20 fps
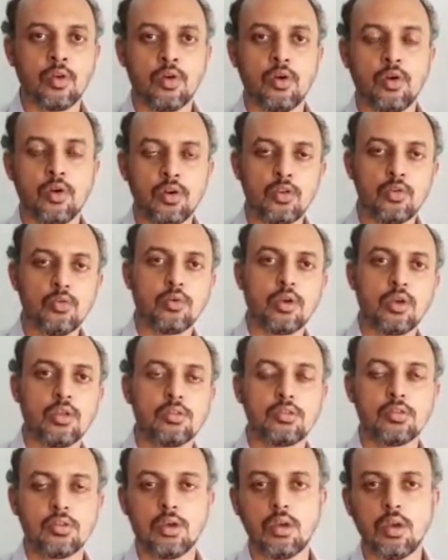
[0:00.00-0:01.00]
Or you can
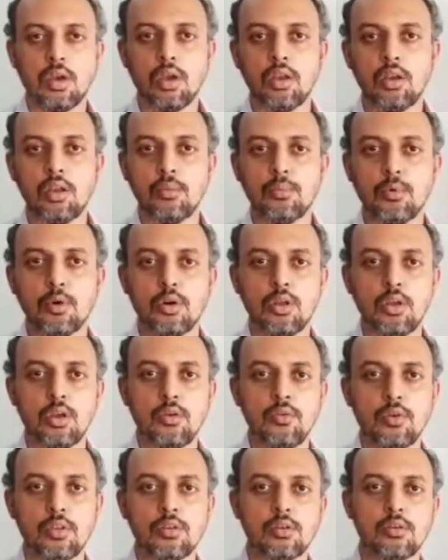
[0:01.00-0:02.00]
say any body
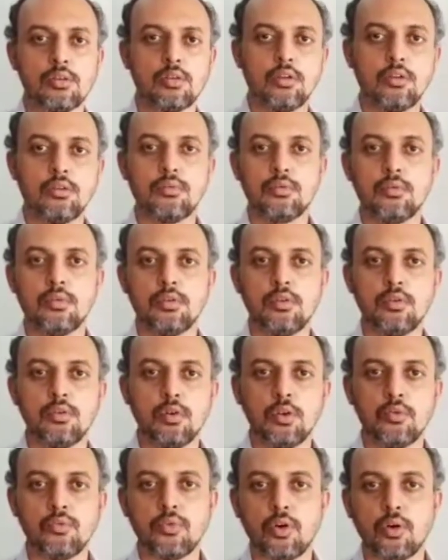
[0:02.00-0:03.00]
which is in
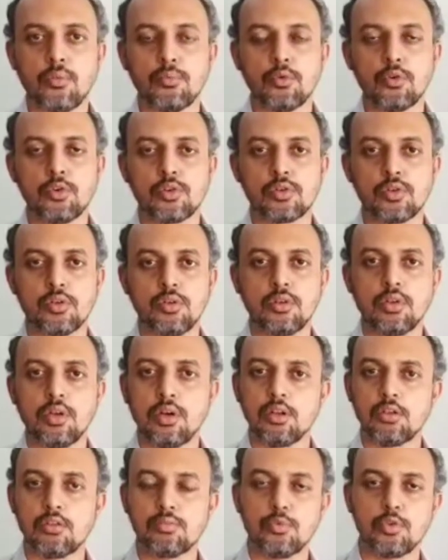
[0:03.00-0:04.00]
uniform motion,
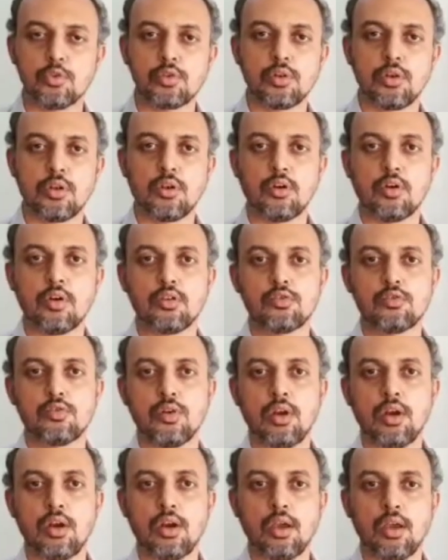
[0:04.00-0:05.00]
that is motion along a
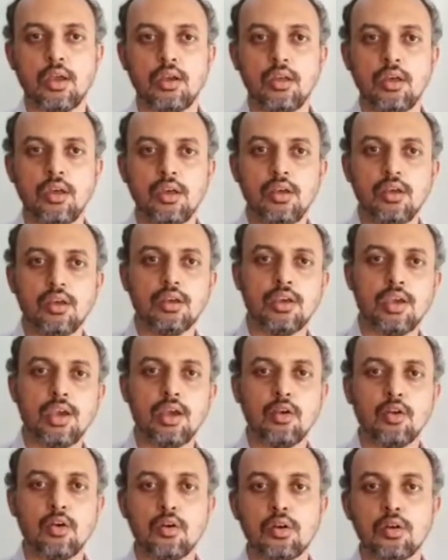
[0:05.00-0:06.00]
straight line,
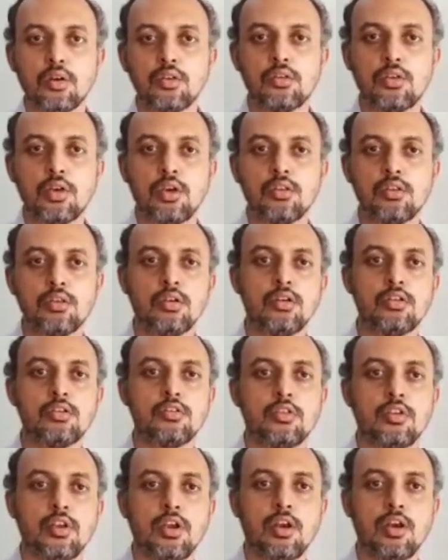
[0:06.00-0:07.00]
cannot change its
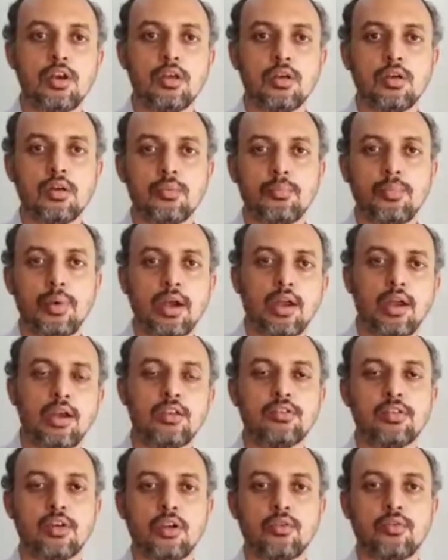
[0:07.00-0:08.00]
state by
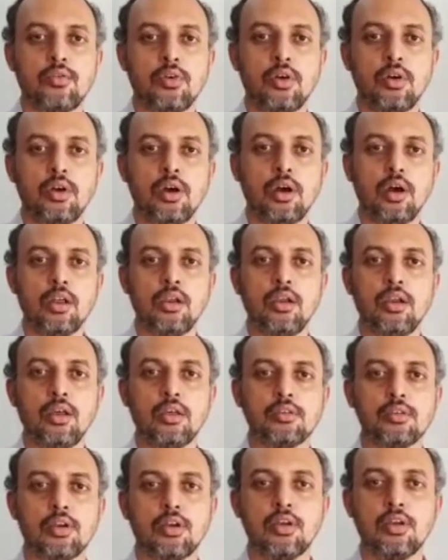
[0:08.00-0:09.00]
itself
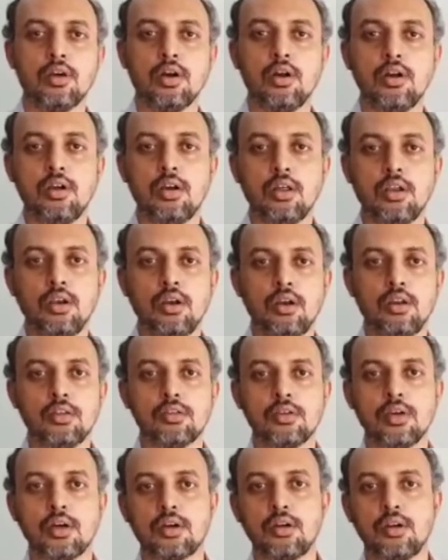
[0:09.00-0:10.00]
unless and until it
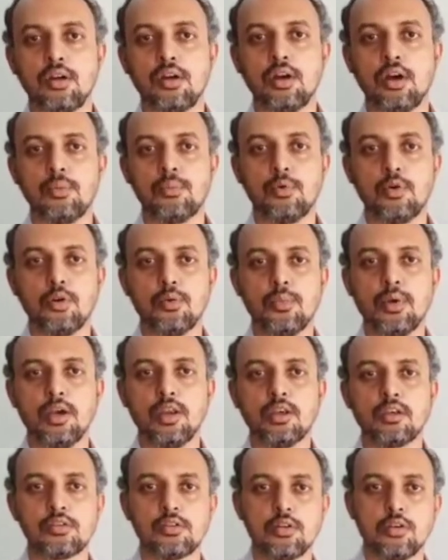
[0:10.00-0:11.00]
is acted upon by
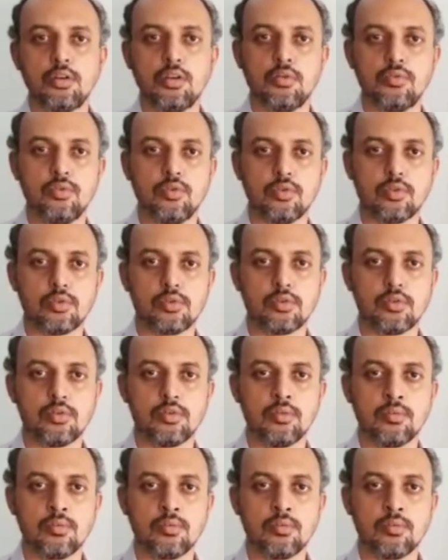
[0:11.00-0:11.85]
an external force.